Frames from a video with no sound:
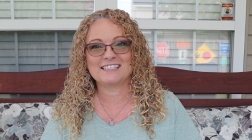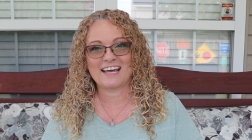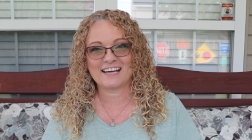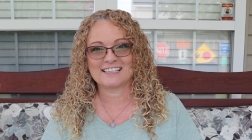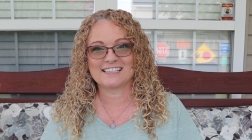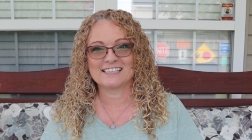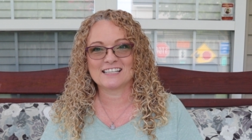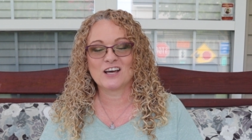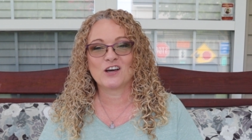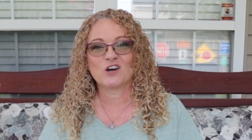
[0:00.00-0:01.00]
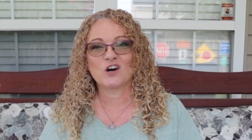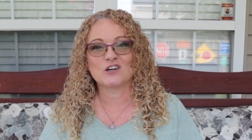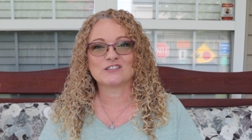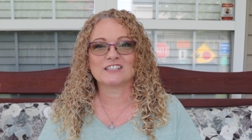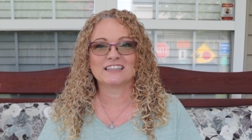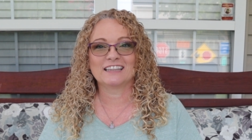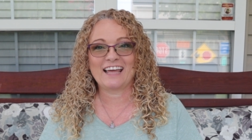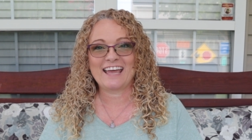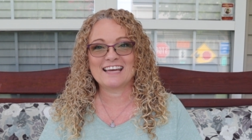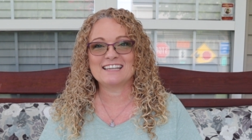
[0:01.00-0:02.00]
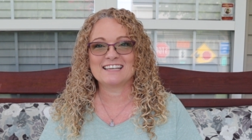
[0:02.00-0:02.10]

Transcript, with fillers: Texas called Land,